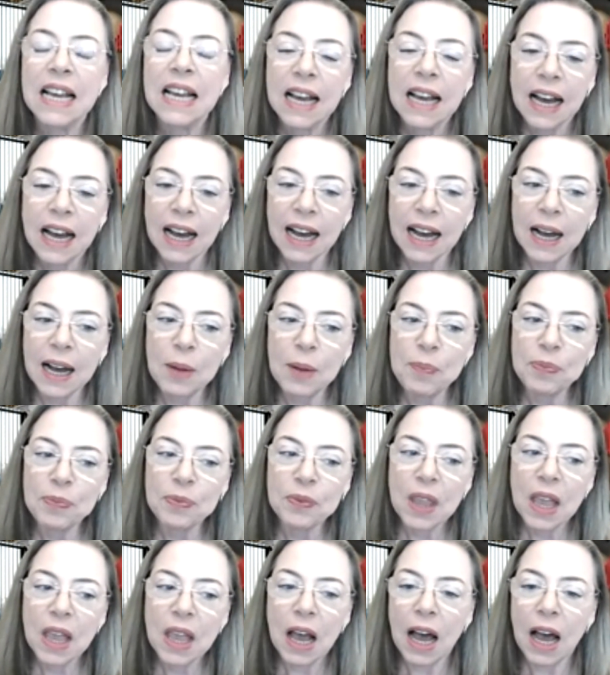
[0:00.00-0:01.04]

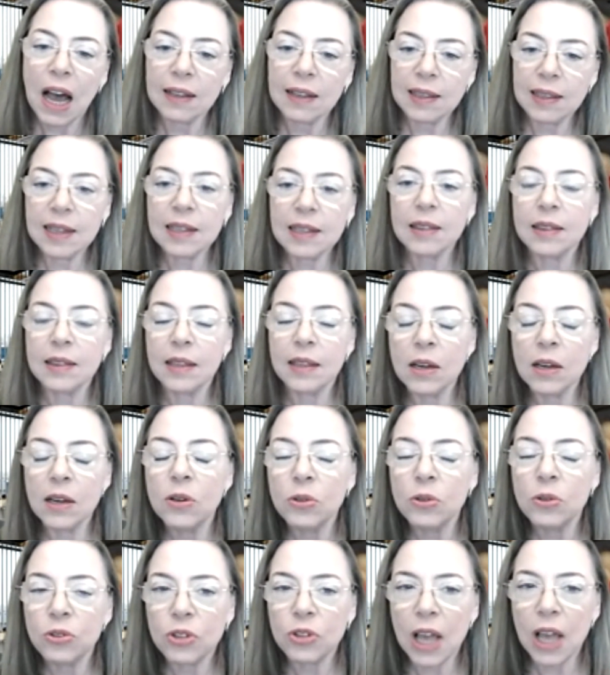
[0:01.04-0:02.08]
I think
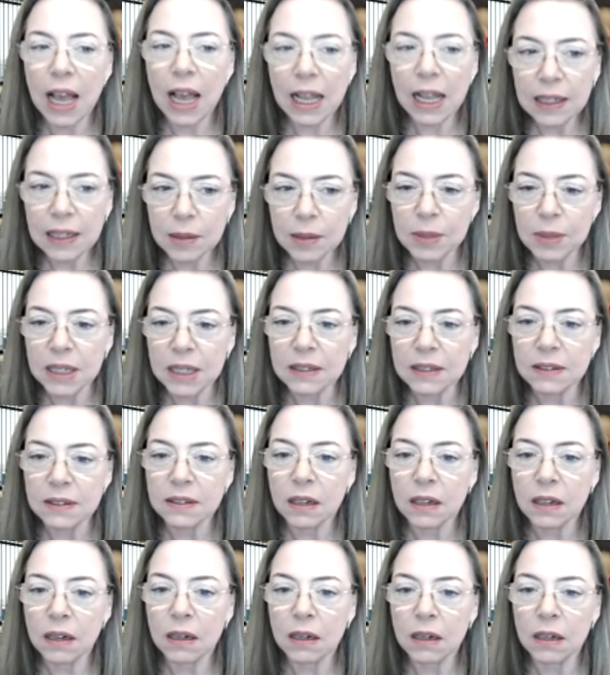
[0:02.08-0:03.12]
those elements
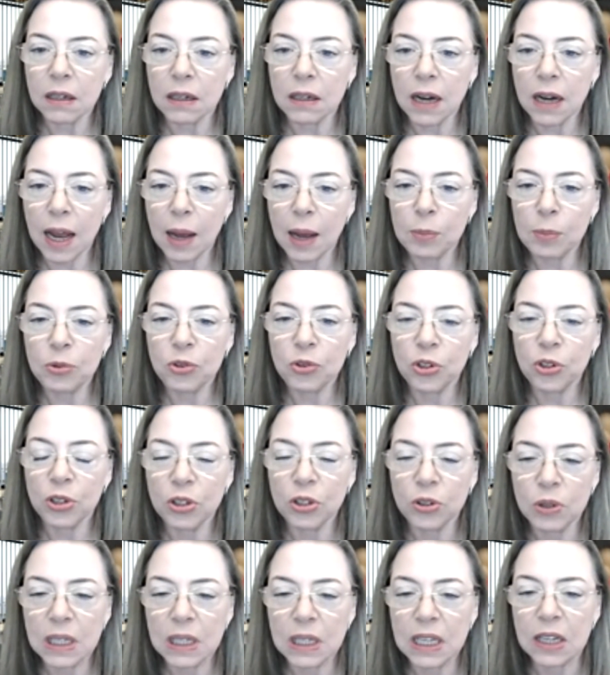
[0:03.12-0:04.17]
are
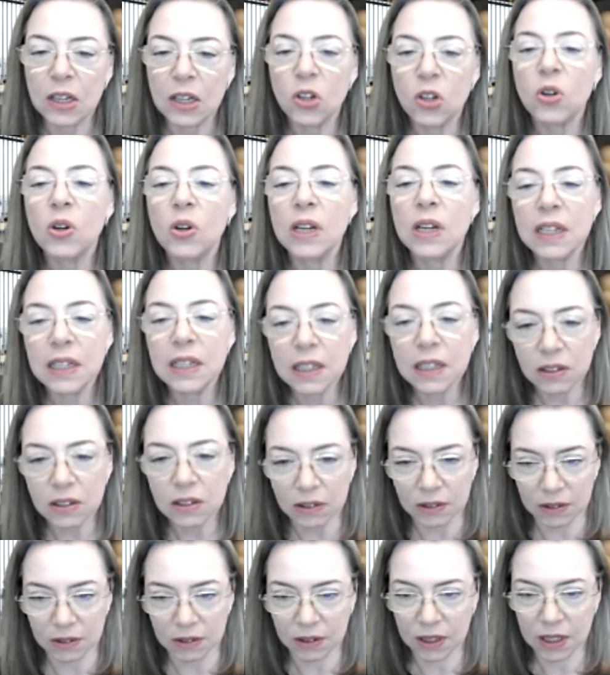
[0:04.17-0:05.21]
absolutely
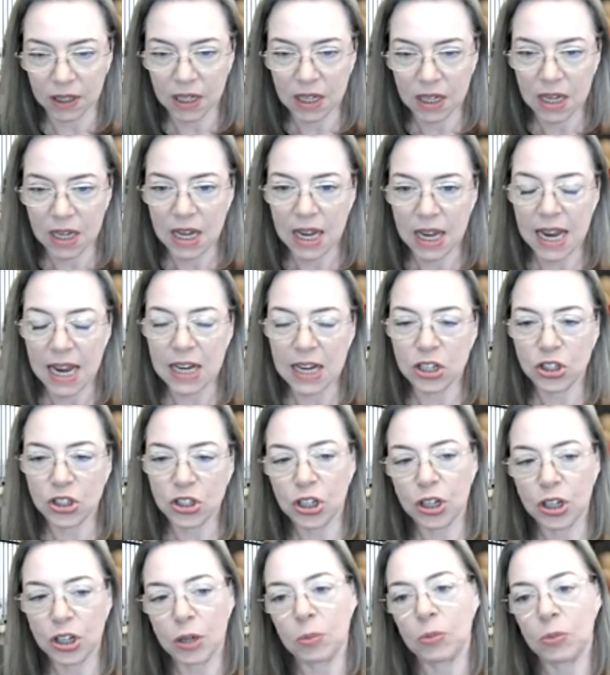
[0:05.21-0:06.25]
critical in
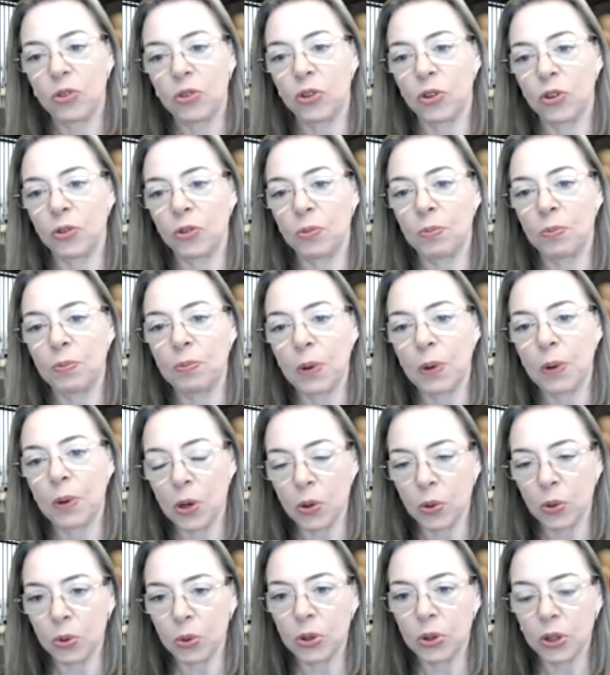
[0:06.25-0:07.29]
terms of
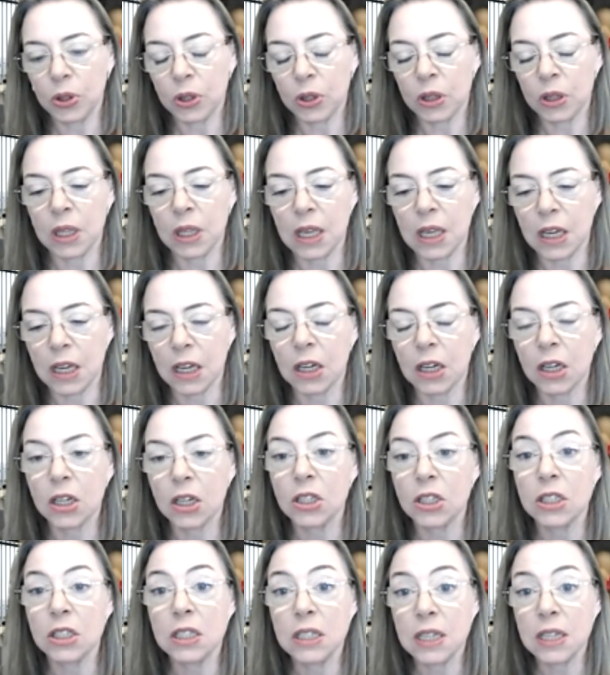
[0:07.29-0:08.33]
both the
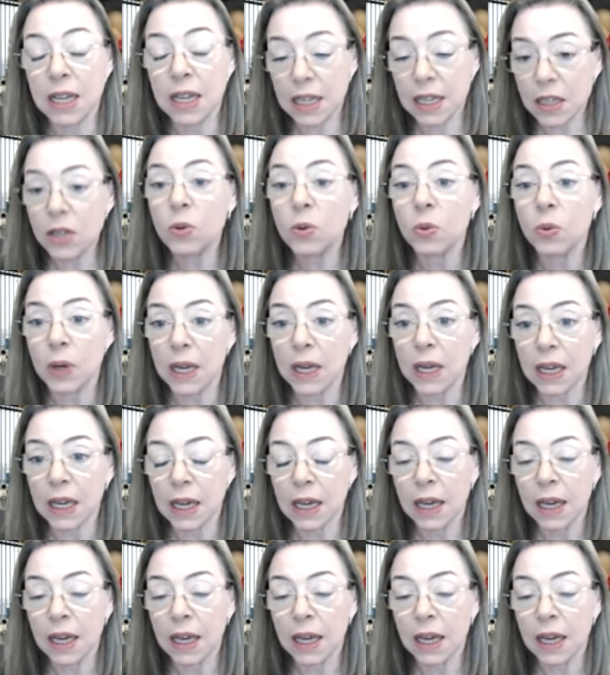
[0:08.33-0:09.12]
continuing